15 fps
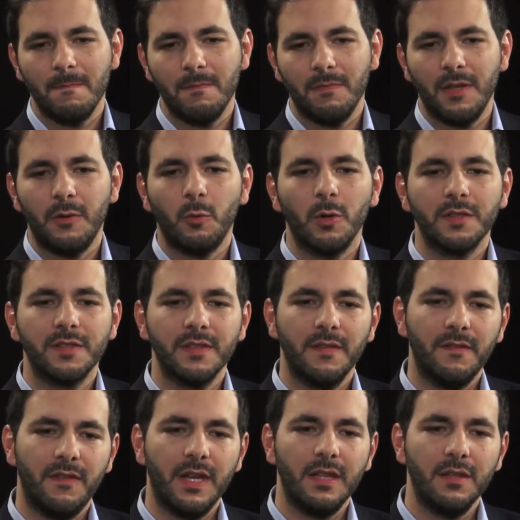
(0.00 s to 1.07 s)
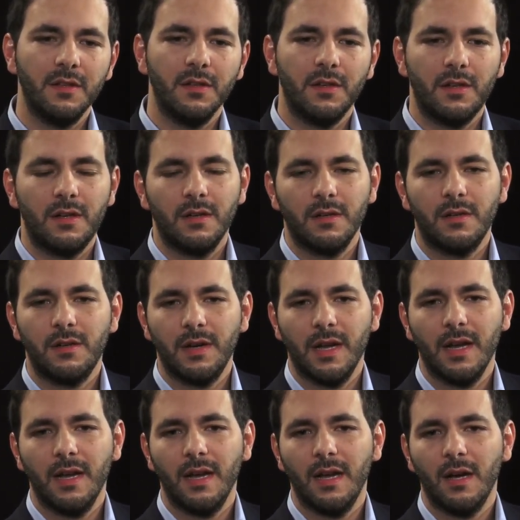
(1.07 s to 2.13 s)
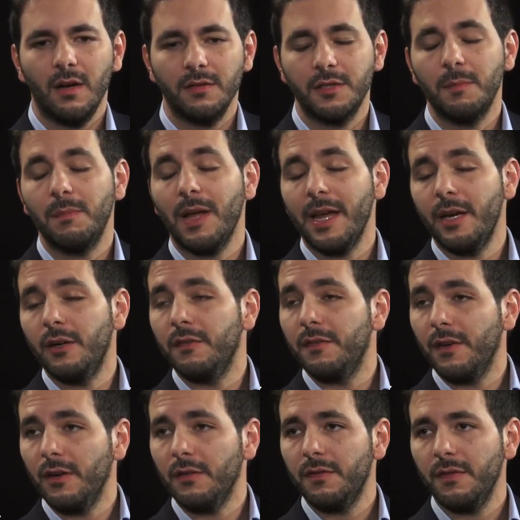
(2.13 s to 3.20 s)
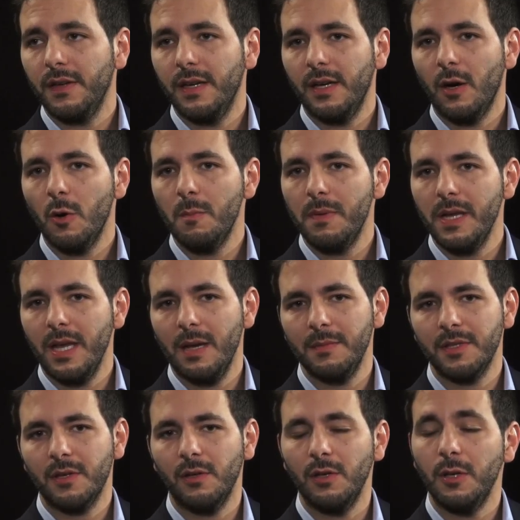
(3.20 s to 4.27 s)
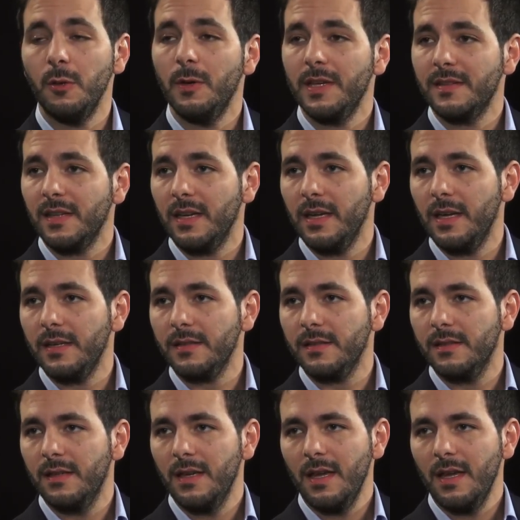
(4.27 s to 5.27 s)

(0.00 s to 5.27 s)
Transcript: there was a vendor or a supplier of OPMs called USIS,